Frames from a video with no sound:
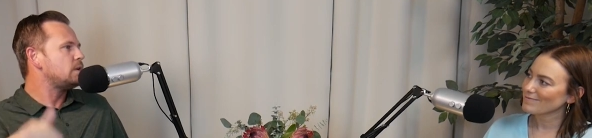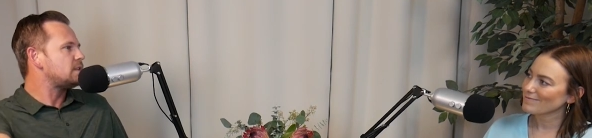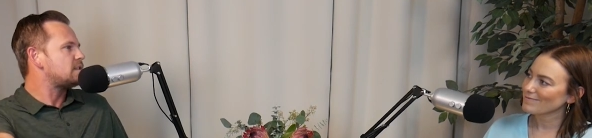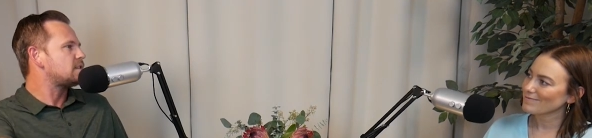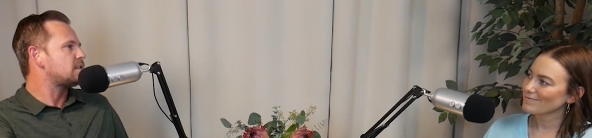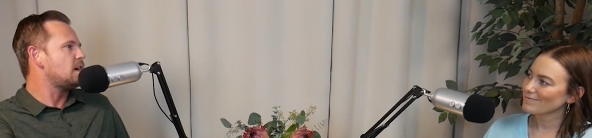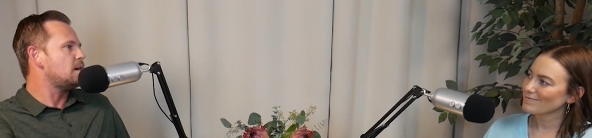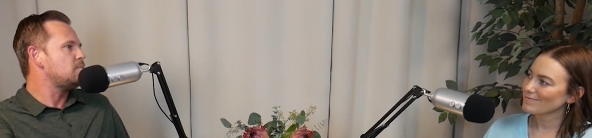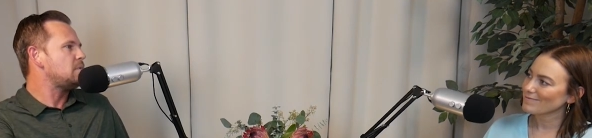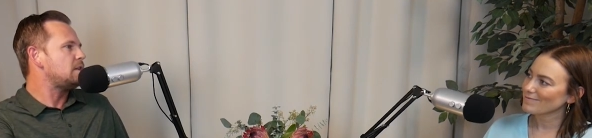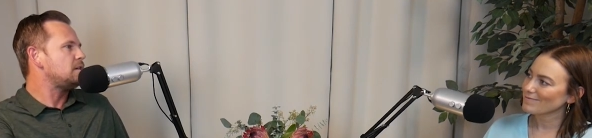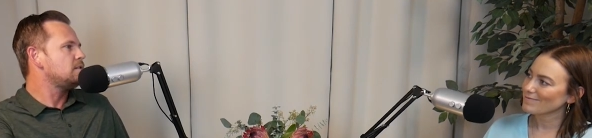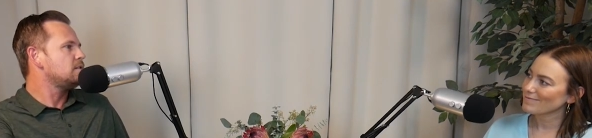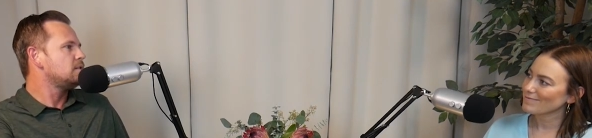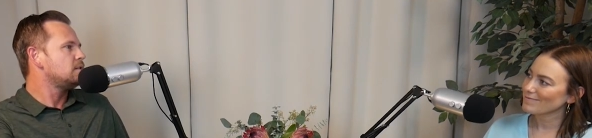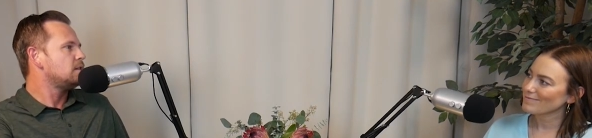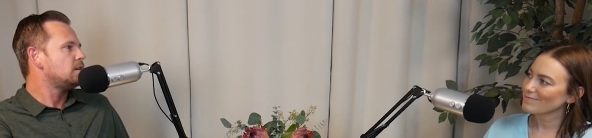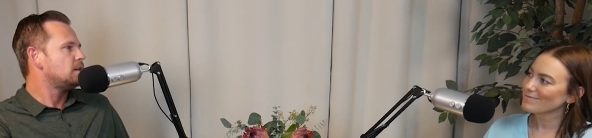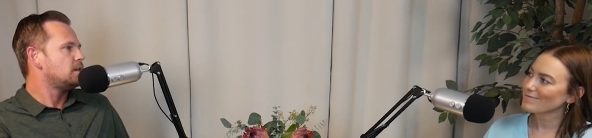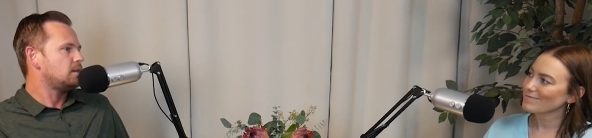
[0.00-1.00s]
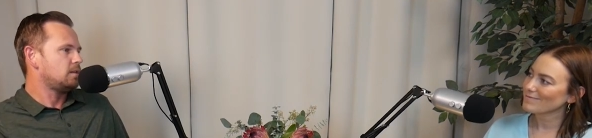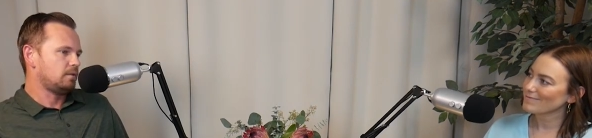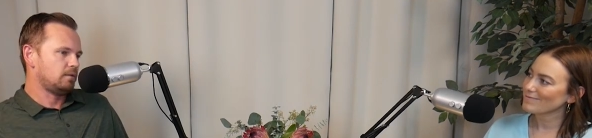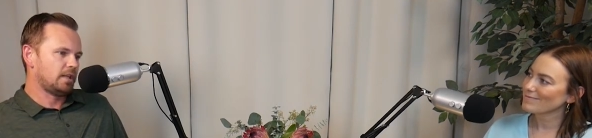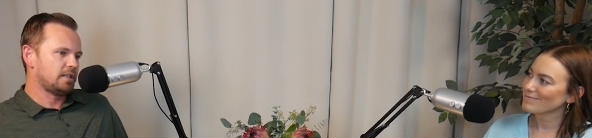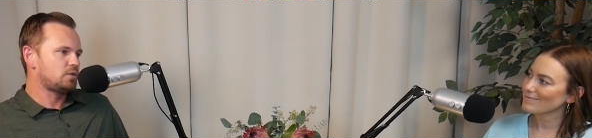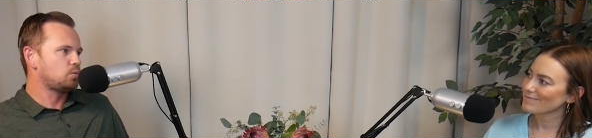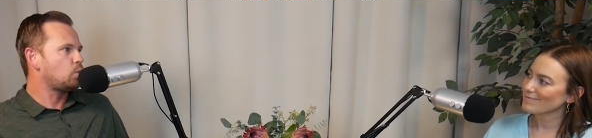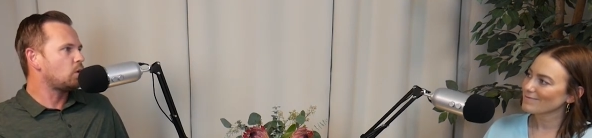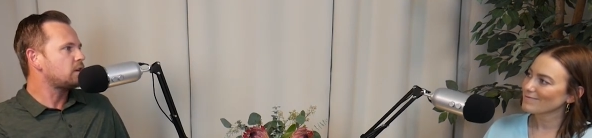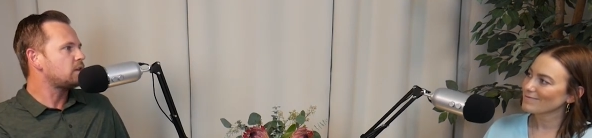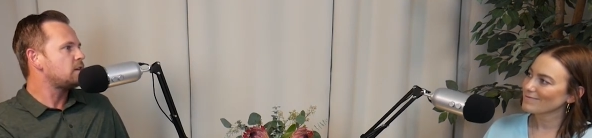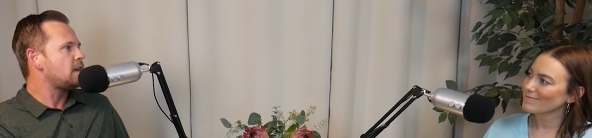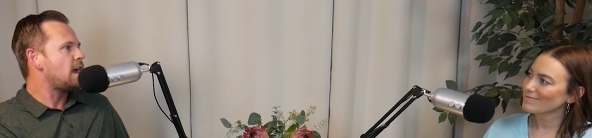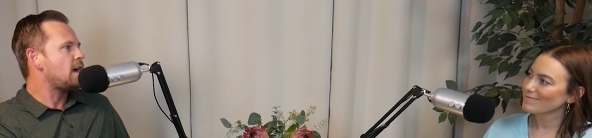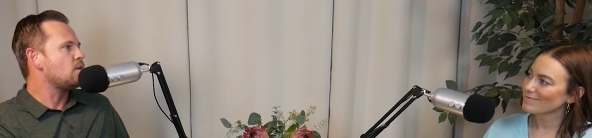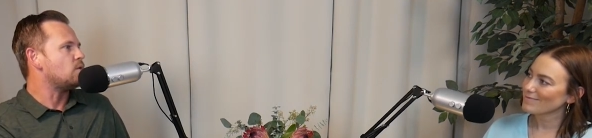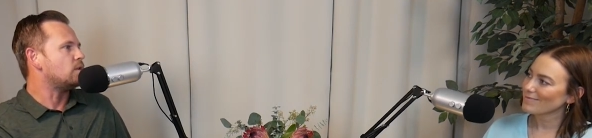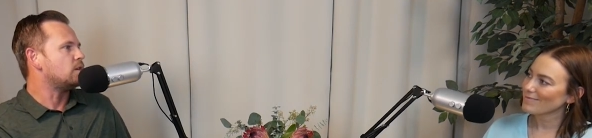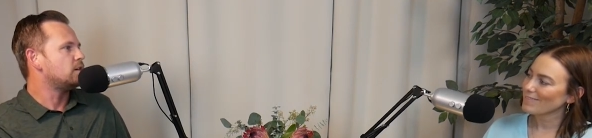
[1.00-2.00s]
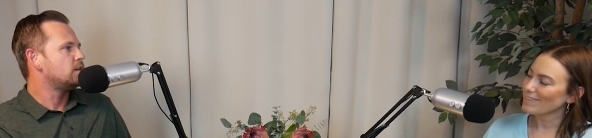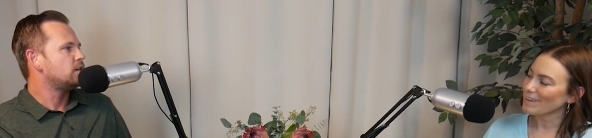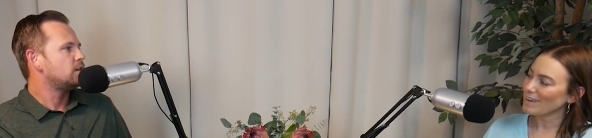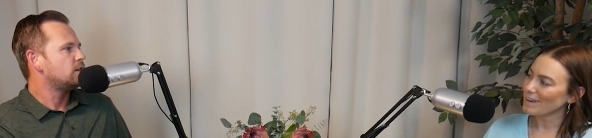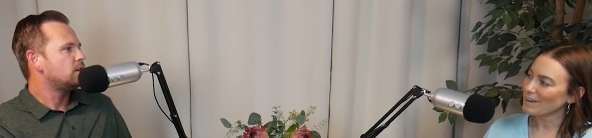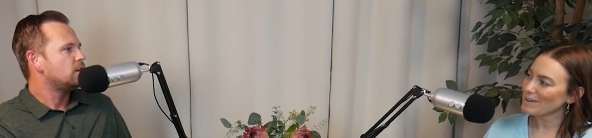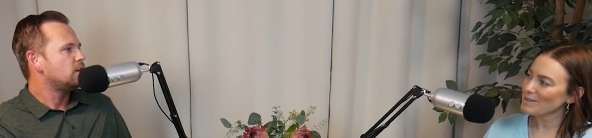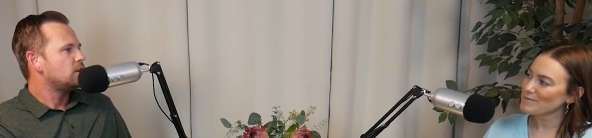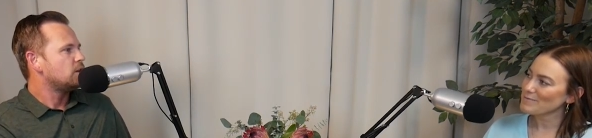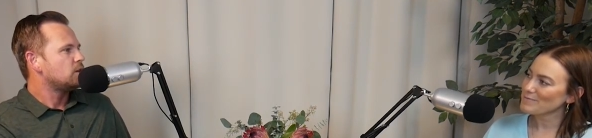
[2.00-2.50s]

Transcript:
Speaker 1: coming, let's work now. Yeah.